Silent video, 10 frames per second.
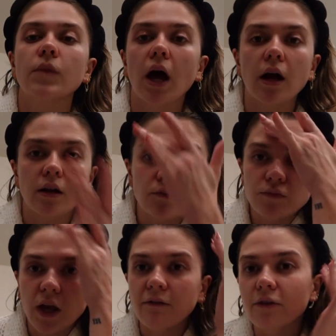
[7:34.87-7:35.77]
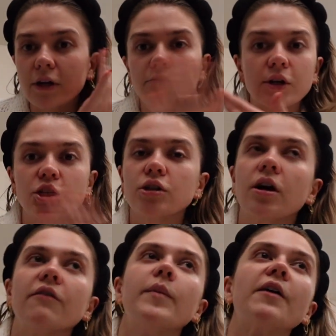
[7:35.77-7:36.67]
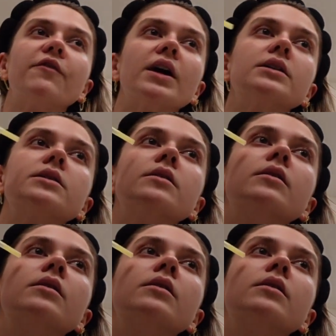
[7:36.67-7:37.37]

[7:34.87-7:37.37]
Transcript: on every region of my face.